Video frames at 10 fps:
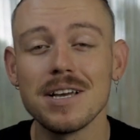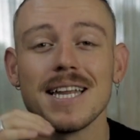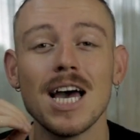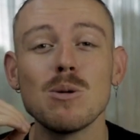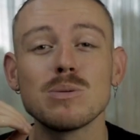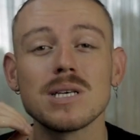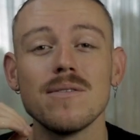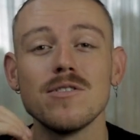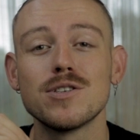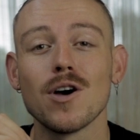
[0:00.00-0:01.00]
can help
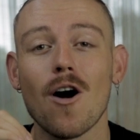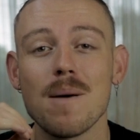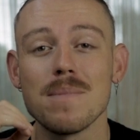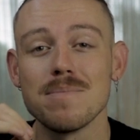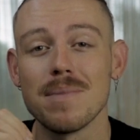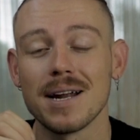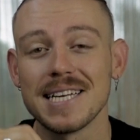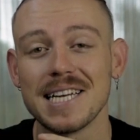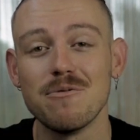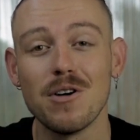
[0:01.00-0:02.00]
save you time and money
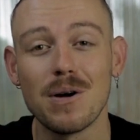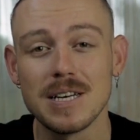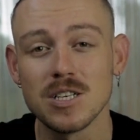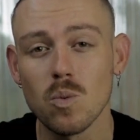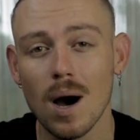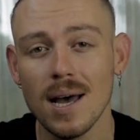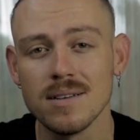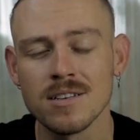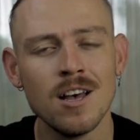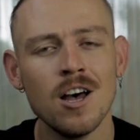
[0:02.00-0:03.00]
in various ways,